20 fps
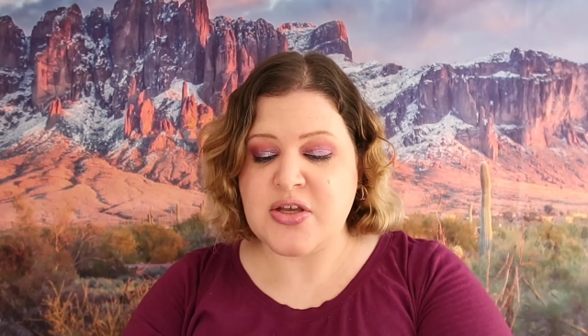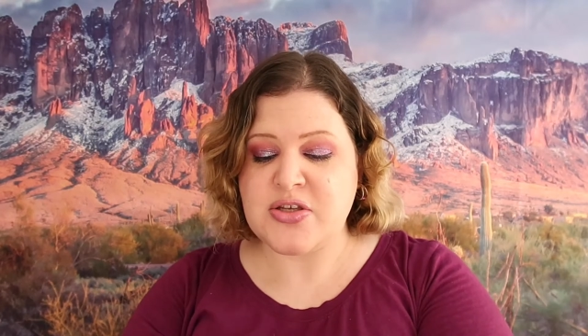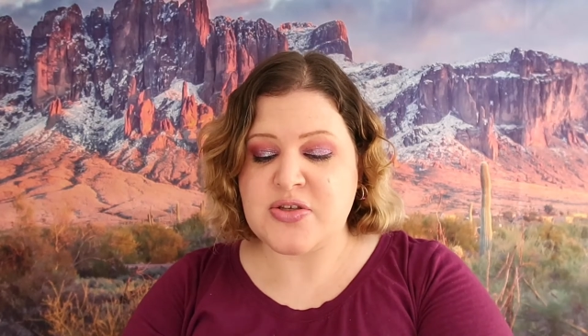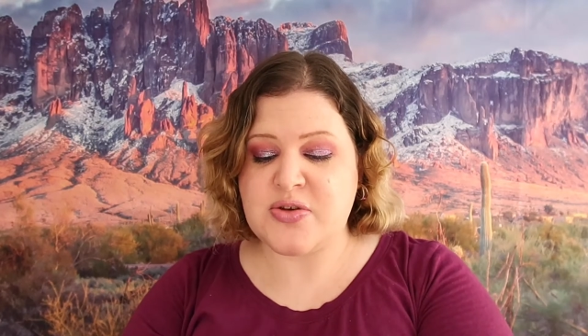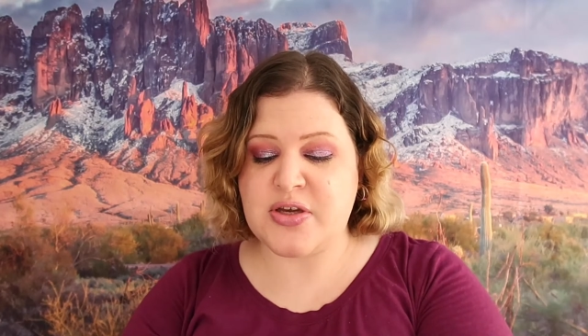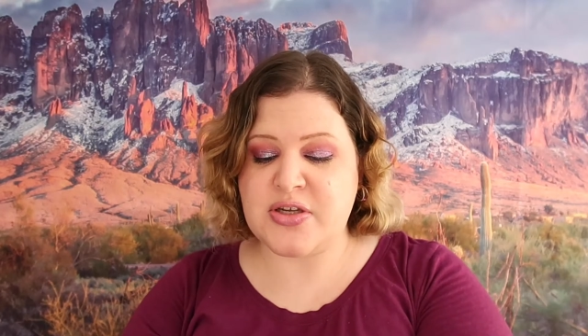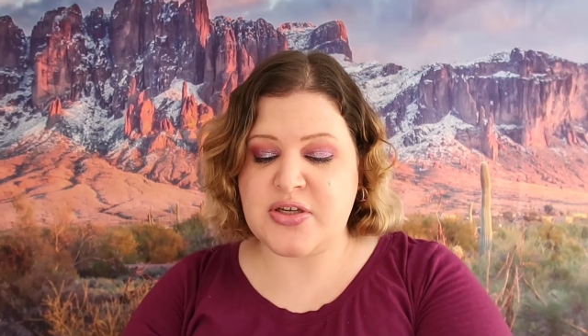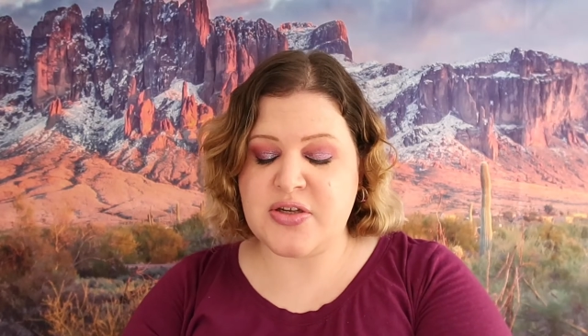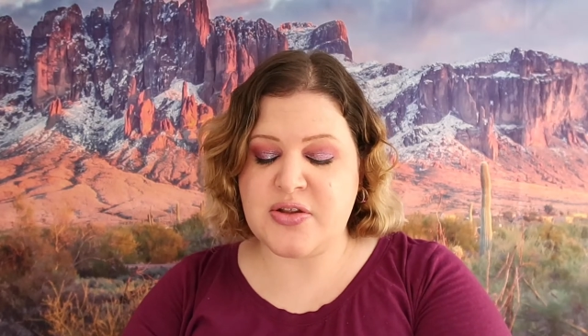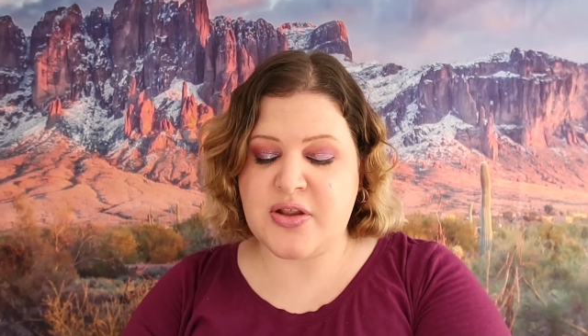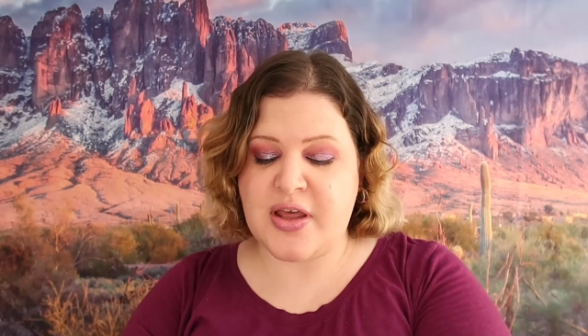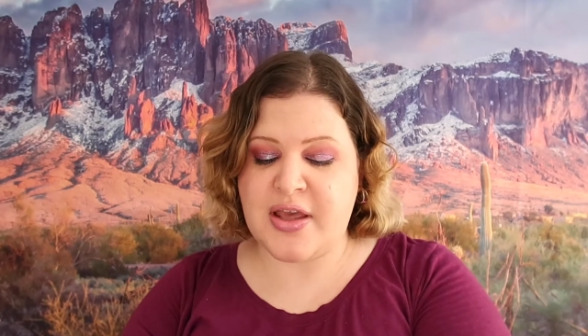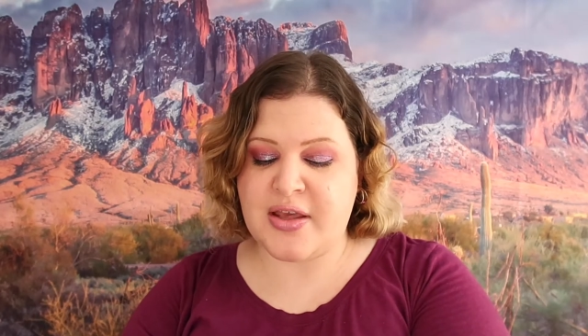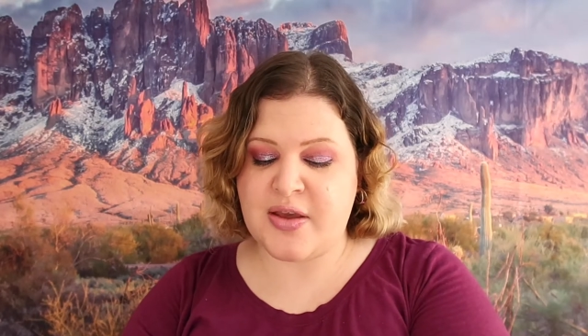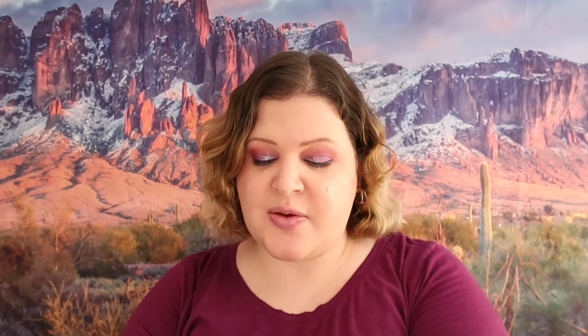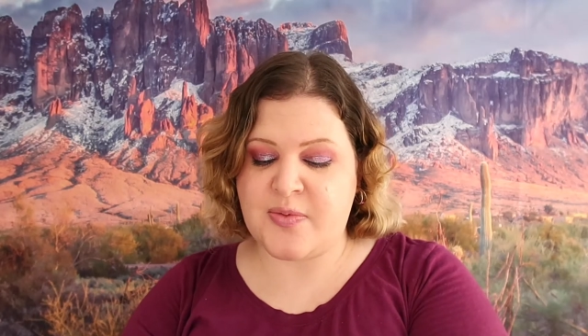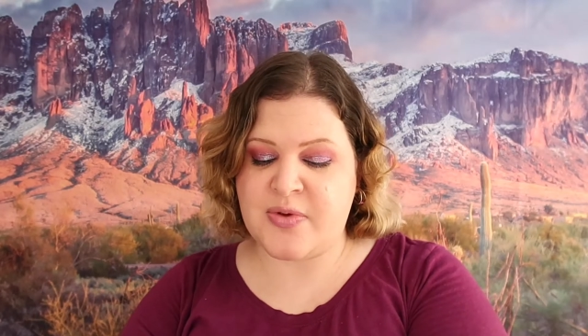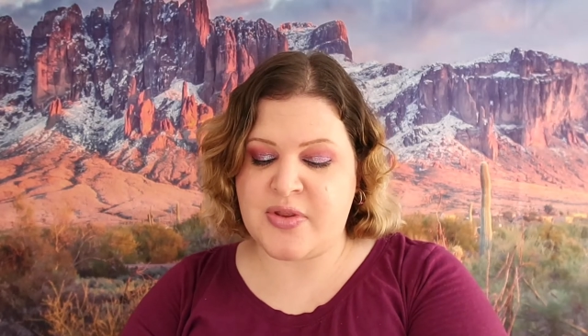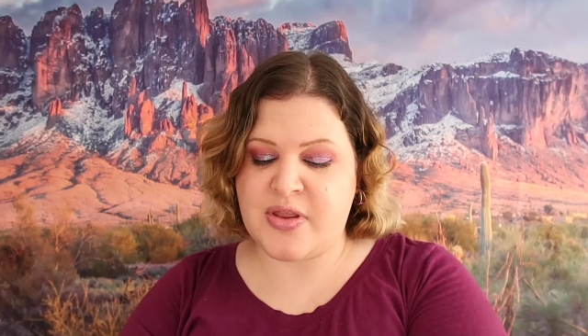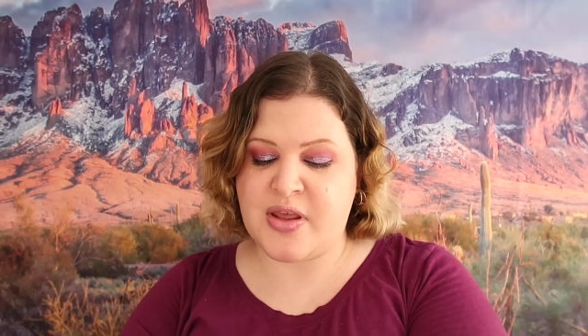So I do like
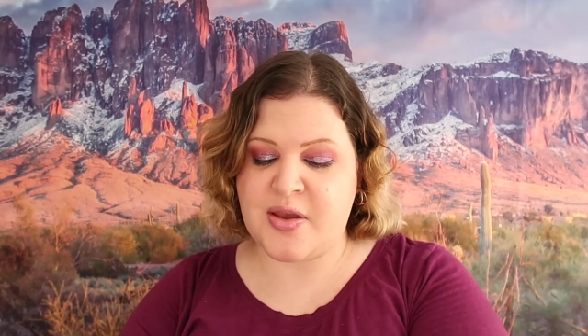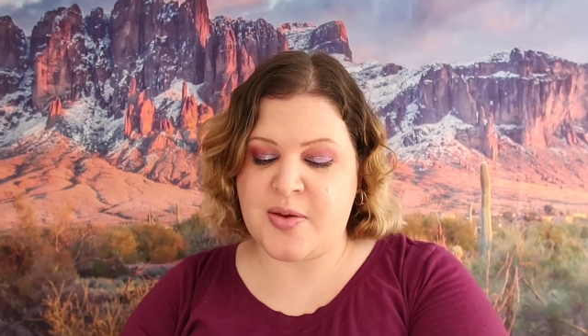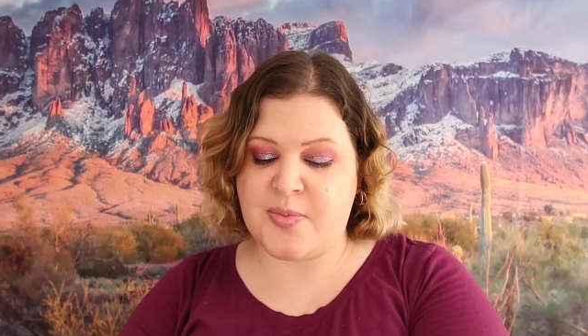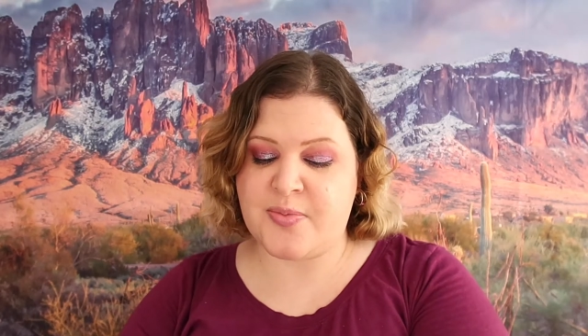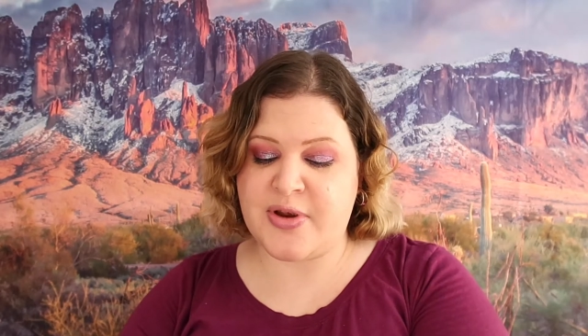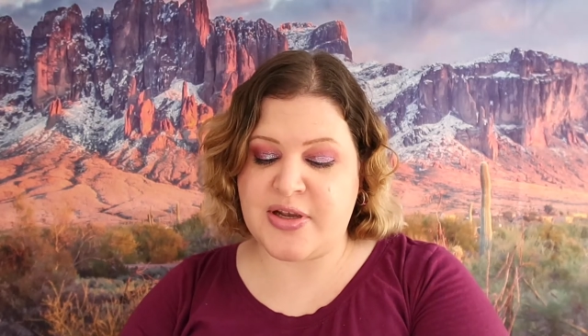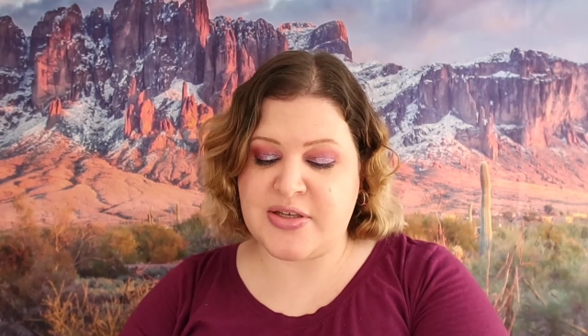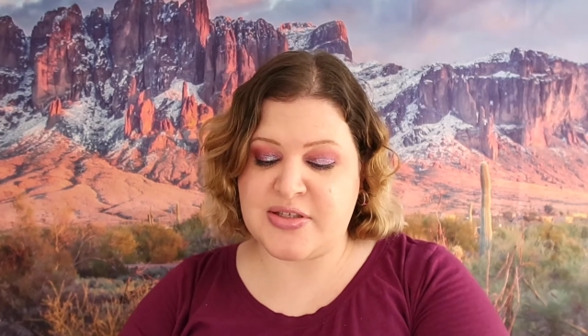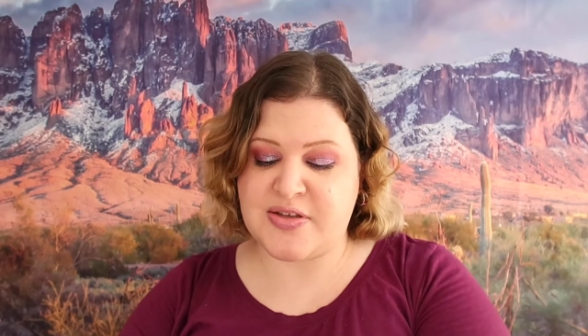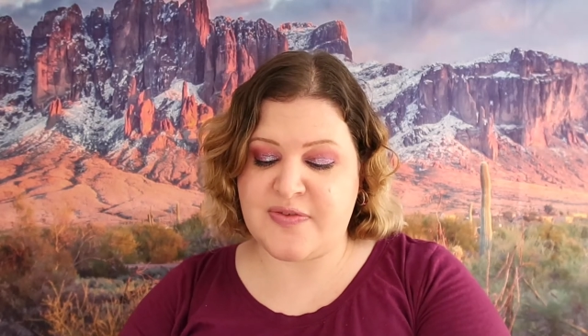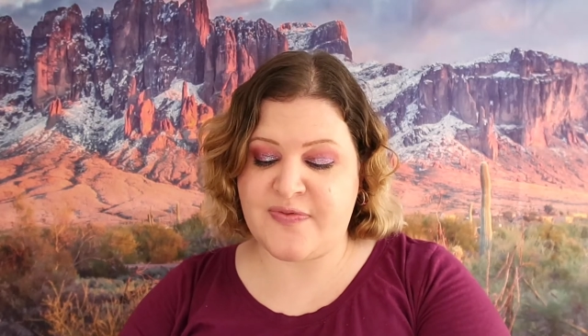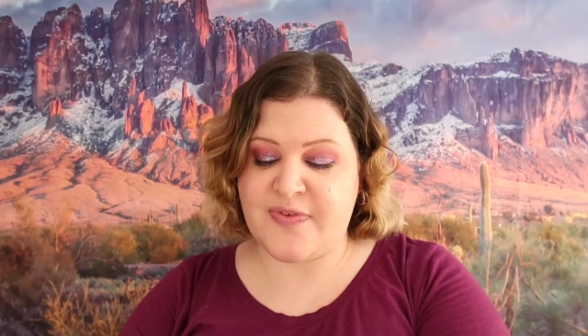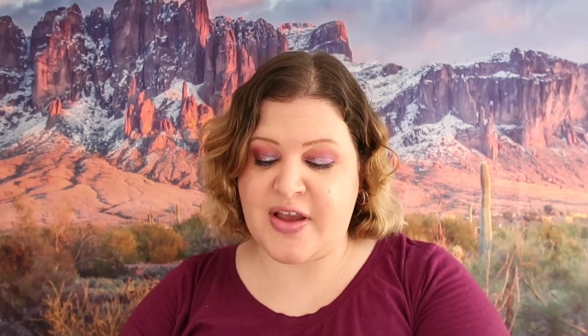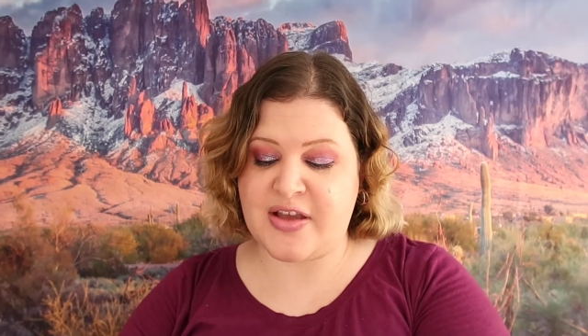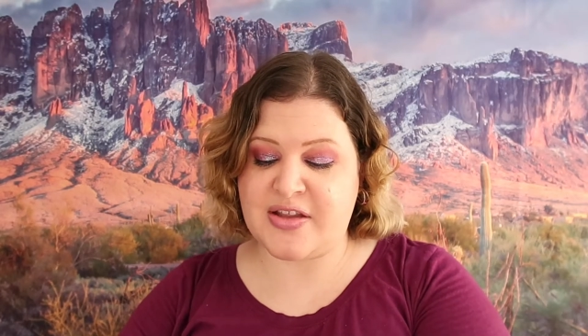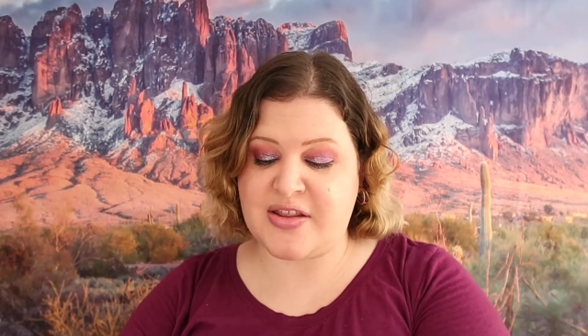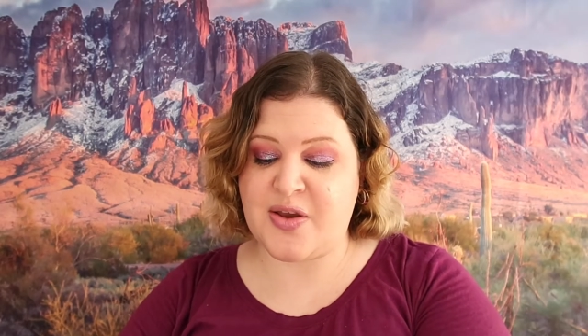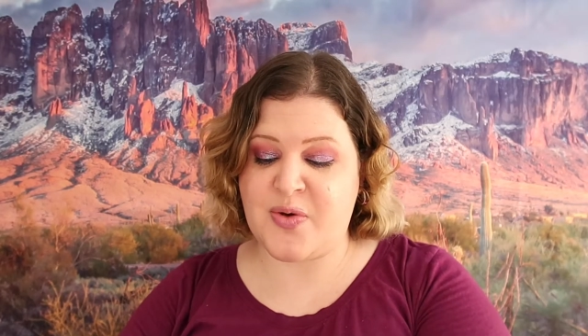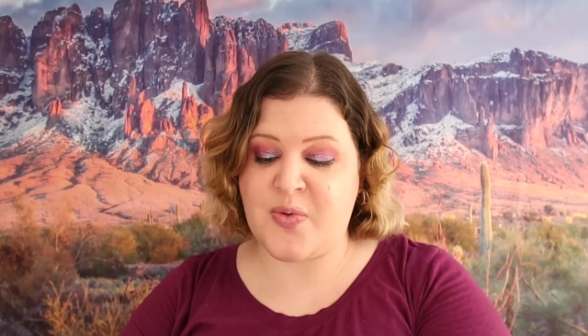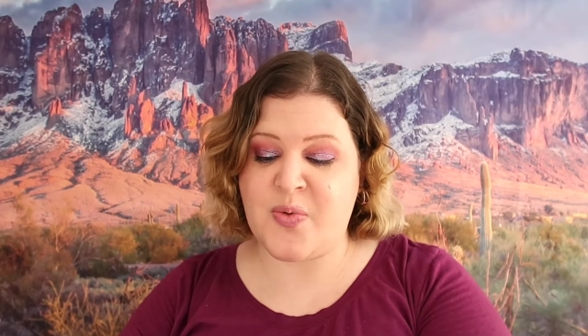it when they embrace the
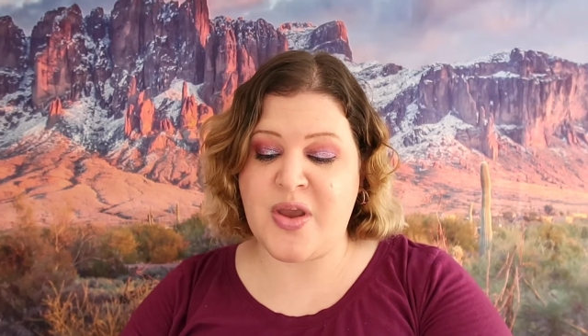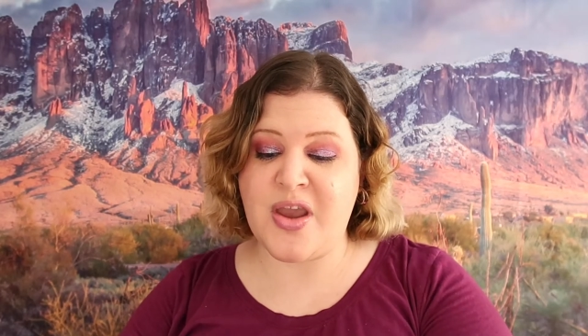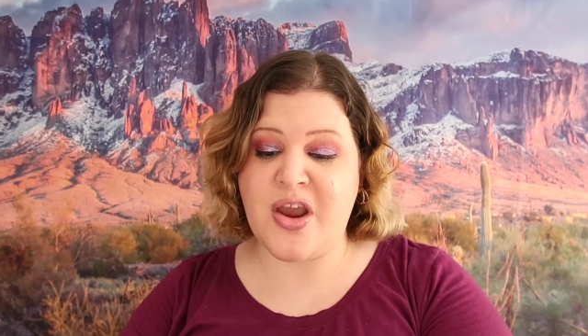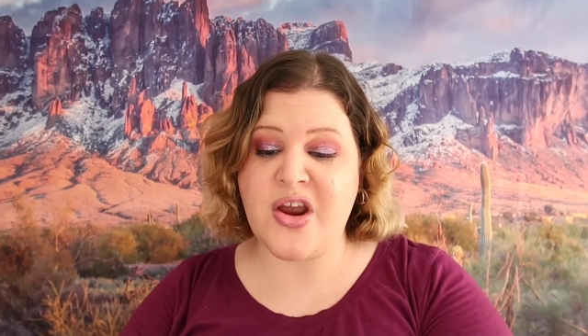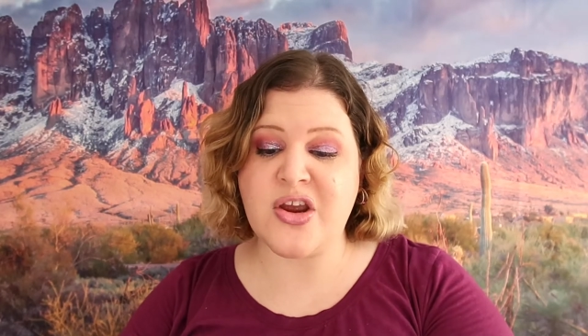fact that we